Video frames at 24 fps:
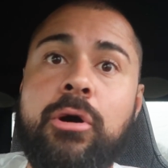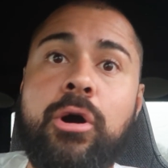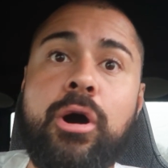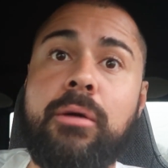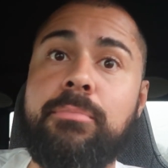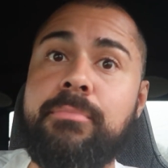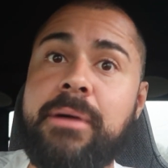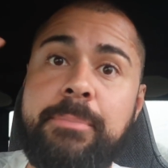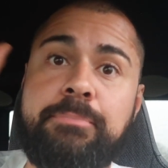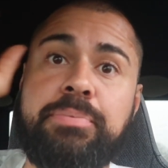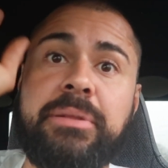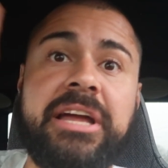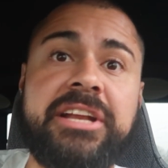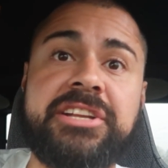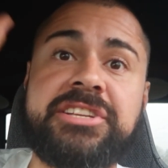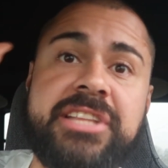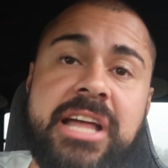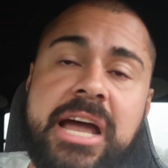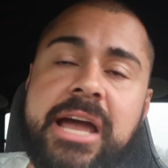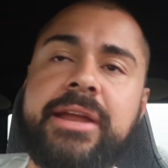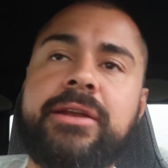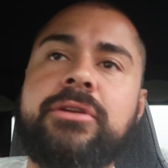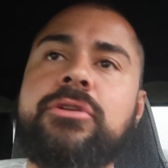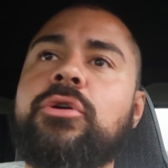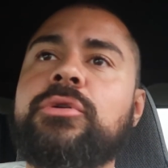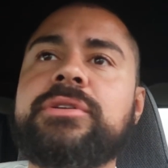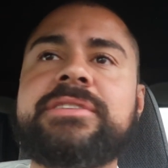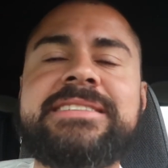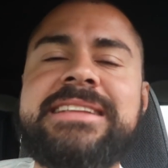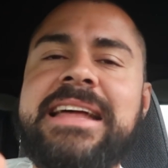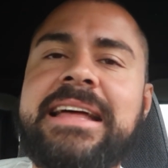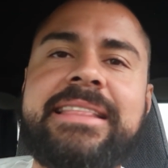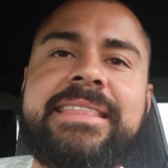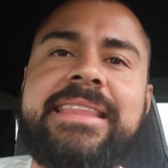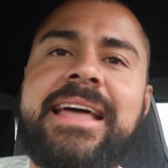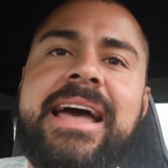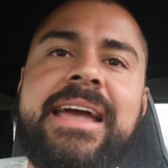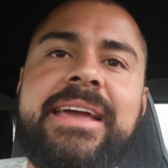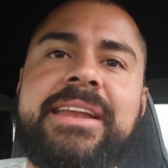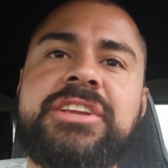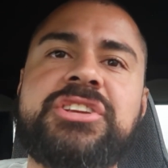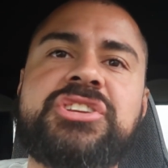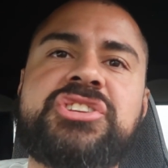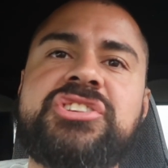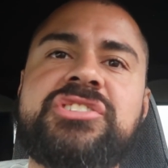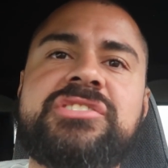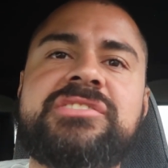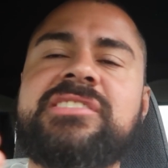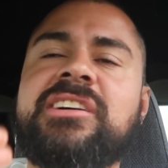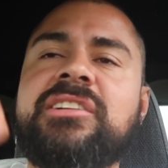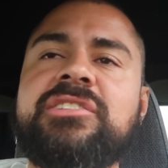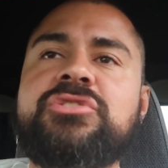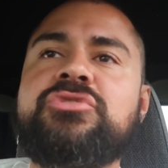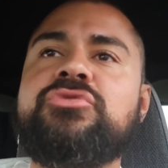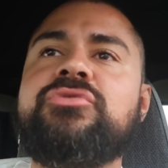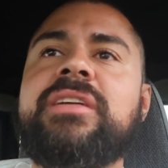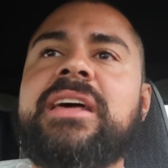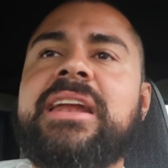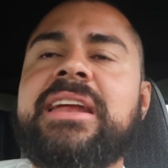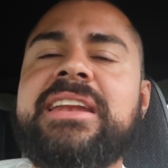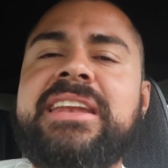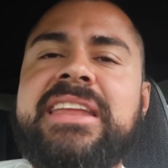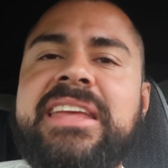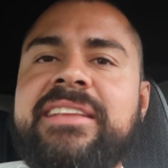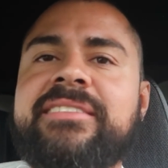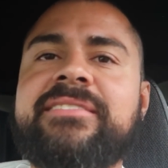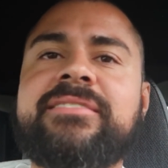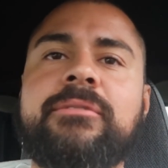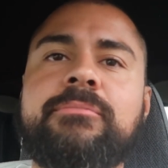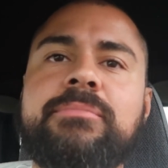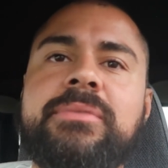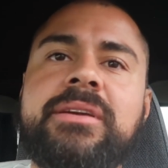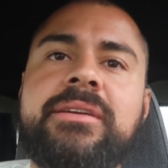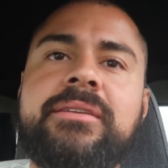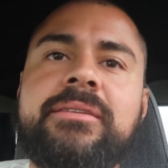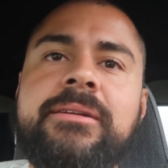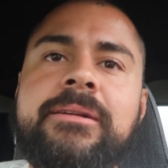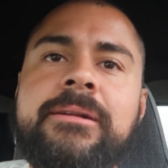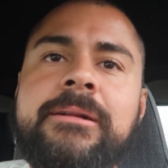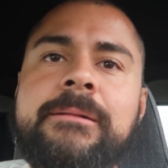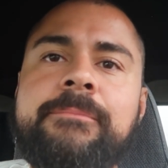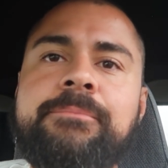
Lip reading: Oh, my plant's dying. No, it's not dying. It's just telling you that it needs something.